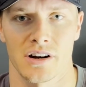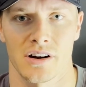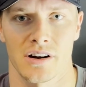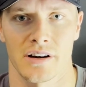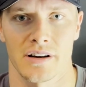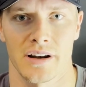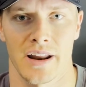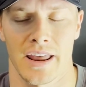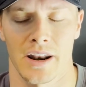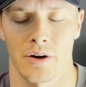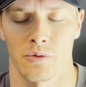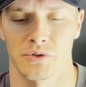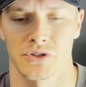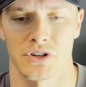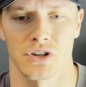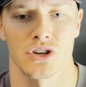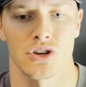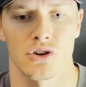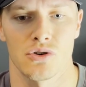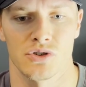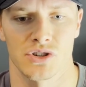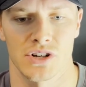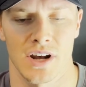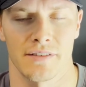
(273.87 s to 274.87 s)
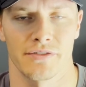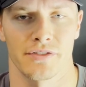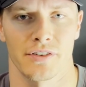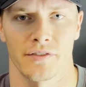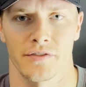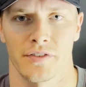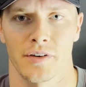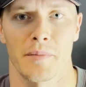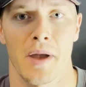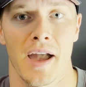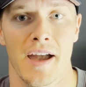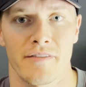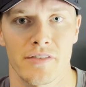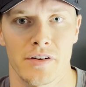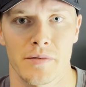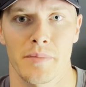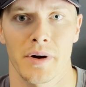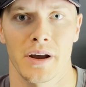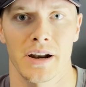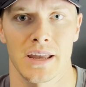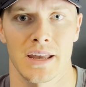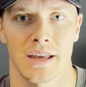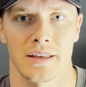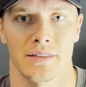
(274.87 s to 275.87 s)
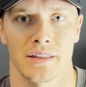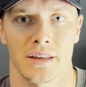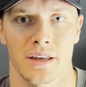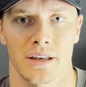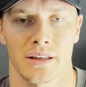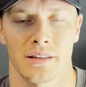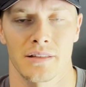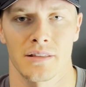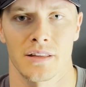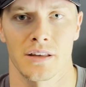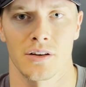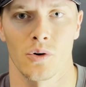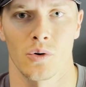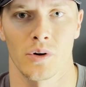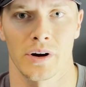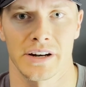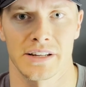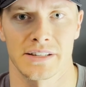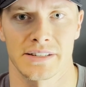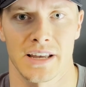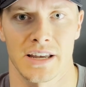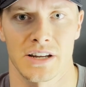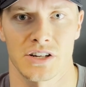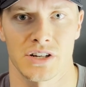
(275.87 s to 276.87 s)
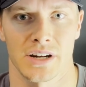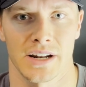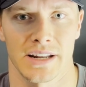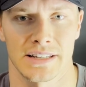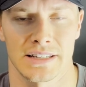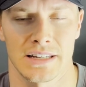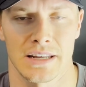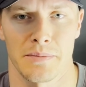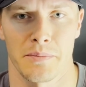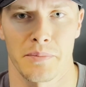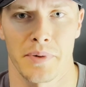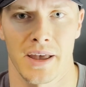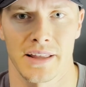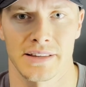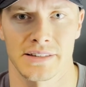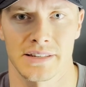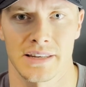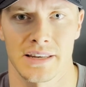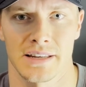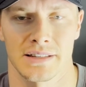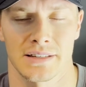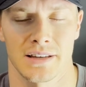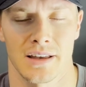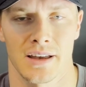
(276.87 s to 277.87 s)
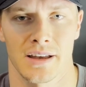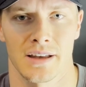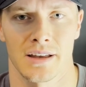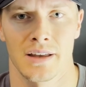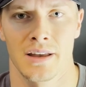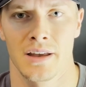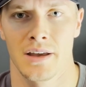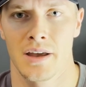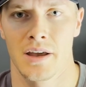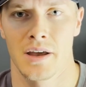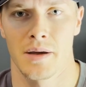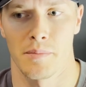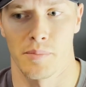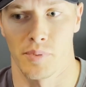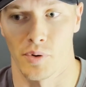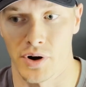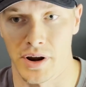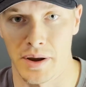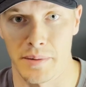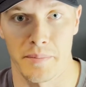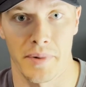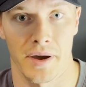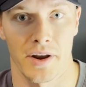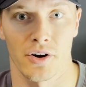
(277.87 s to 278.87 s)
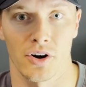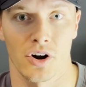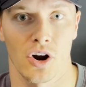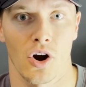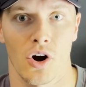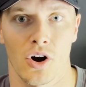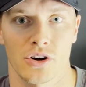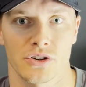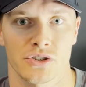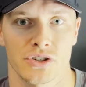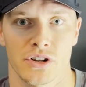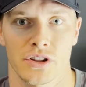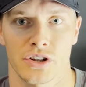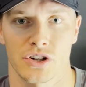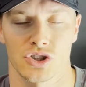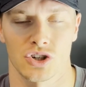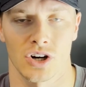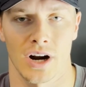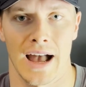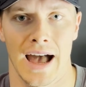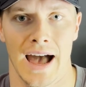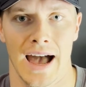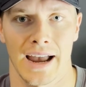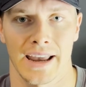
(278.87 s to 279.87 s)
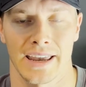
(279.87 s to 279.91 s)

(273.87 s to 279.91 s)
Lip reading: And it was a huge effort from everybody in the organization at Team Penske to bring better cars to the track.